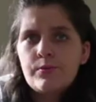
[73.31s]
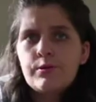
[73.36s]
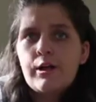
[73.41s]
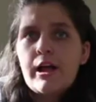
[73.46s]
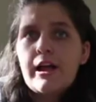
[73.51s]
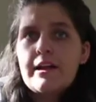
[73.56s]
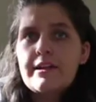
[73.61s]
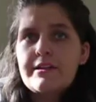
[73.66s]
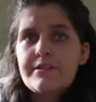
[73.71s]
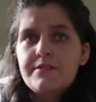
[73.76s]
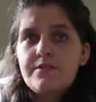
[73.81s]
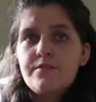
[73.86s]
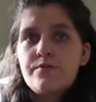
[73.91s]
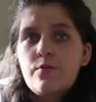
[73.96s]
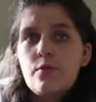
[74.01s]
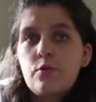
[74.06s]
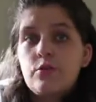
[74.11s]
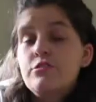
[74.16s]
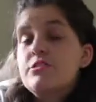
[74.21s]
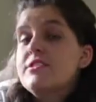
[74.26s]
As
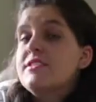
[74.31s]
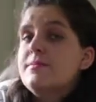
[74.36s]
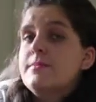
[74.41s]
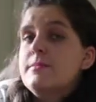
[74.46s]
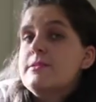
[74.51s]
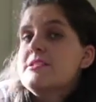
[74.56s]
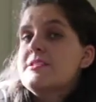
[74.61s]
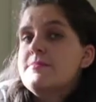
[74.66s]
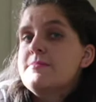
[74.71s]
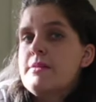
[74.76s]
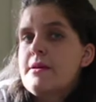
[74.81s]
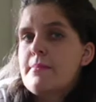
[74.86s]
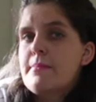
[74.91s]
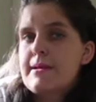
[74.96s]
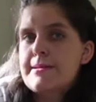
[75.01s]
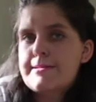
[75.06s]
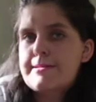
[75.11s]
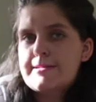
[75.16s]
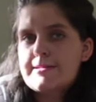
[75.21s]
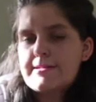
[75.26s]
for Christmas, me and
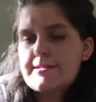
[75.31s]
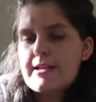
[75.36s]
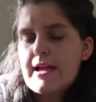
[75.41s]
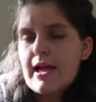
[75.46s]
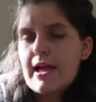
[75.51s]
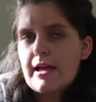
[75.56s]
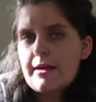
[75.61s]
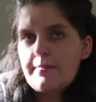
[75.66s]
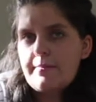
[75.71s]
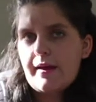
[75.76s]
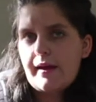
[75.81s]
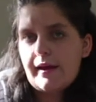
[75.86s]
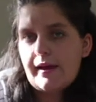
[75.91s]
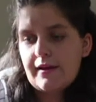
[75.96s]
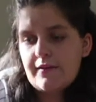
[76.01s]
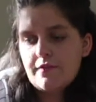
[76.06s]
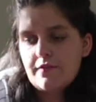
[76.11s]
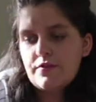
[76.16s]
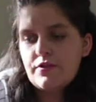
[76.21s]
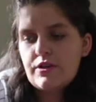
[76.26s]
my sister had been
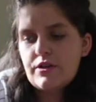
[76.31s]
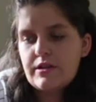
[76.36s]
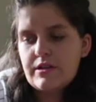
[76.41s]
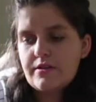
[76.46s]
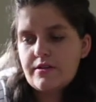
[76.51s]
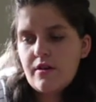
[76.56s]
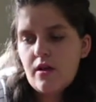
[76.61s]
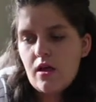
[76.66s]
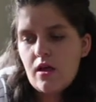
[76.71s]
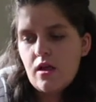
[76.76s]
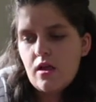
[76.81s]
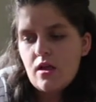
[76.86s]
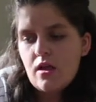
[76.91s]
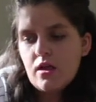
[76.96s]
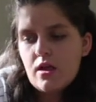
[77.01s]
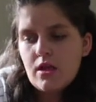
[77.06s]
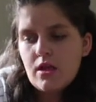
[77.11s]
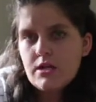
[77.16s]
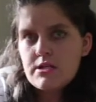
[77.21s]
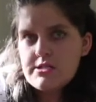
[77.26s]
gifted
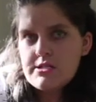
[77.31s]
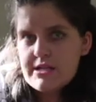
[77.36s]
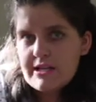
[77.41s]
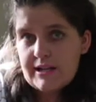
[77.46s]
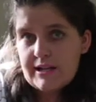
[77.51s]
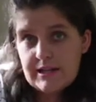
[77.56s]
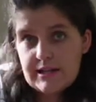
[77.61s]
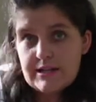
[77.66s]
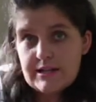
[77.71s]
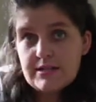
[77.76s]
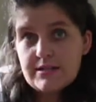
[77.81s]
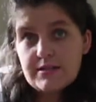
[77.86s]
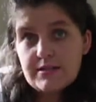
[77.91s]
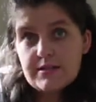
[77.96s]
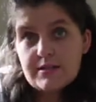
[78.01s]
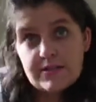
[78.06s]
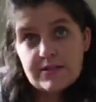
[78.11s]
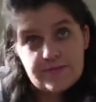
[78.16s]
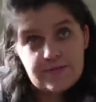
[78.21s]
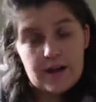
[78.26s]

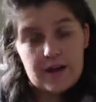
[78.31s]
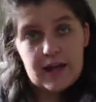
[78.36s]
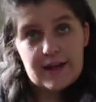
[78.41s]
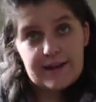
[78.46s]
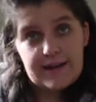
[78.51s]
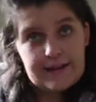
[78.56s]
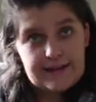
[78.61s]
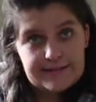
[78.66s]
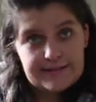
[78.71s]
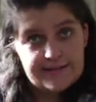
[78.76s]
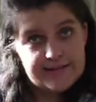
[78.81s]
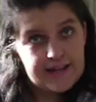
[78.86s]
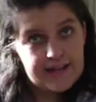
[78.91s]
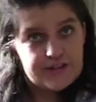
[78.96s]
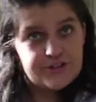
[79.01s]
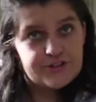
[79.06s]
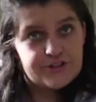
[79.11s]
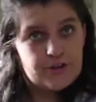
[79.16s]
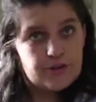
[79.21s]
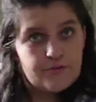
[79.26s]
tickets to the Lion King
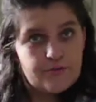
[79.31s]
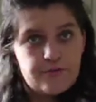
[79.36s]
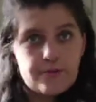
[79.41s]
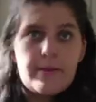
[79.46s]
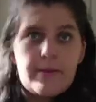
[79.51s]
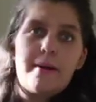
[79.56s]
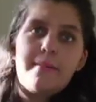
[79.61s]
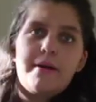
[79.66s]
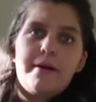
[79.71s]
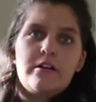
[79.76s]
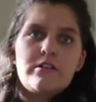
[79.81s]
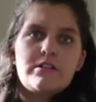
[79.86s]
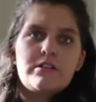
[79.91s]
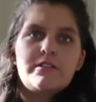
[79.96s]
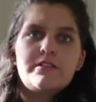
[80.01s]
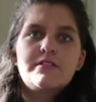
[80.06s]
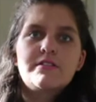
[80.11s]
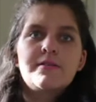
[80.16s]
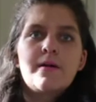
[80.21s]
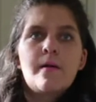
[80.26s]
stage show from our
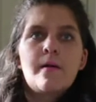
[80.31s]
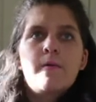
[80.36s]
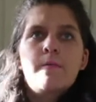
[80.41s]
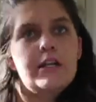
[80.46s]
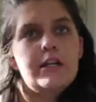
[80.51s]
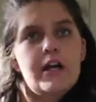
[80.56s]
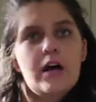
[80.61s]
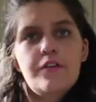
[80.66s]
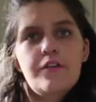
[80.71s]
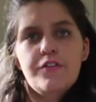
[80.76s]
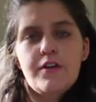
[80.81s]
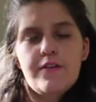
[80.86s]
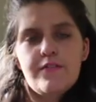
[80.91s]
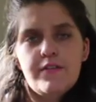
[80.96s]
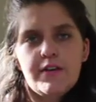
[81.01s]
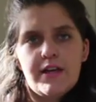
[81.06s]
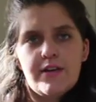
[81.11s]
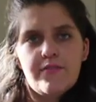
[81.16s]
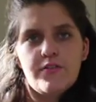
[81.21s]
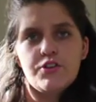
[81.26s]
parents. Now, if you
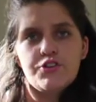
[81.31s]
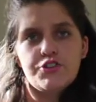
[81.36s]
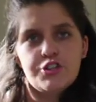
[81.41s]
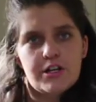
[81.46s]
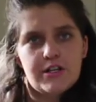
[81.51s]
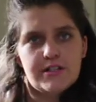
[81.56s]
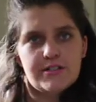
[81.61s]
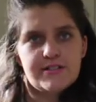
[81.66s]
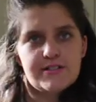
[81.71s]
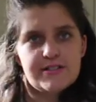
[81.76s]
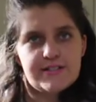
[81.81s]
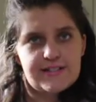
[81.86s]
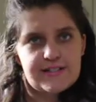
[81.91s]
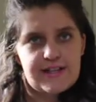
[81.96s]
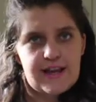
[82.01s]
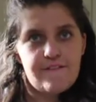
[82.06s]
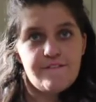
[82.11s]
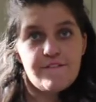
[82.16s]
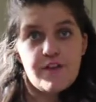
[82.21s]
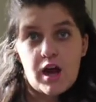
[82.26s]
ever get the chance to
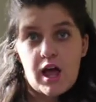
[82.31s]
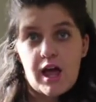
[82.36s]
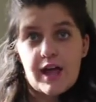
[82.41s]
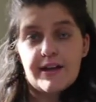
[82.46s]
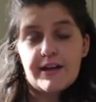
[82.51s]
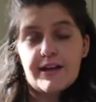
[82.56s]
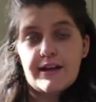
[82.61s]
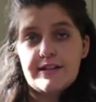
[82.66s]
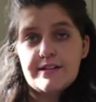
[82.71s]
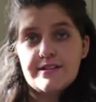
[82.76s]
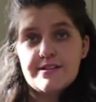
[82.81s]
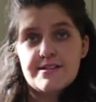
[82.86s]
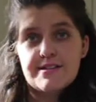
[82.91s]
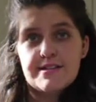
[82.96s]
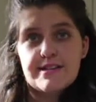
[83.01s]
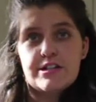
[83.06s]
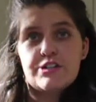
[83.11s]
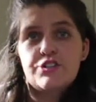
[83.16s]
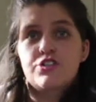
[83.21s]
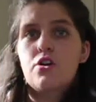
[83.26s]
see the Lion King
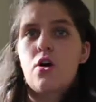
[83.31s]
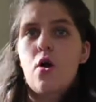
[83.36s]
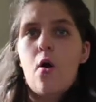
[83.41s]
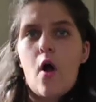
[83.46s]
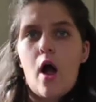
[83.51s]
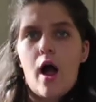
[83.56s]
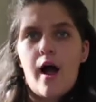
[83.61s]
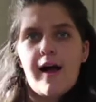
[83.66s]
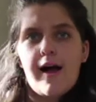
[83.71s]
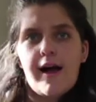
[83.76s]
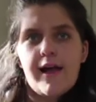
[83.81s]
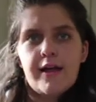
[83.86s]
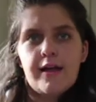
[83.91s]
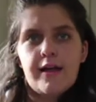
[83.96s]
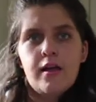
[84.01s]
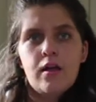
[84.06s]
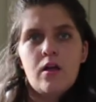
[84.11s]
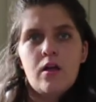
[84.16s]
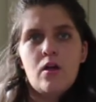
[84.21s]
stage show, I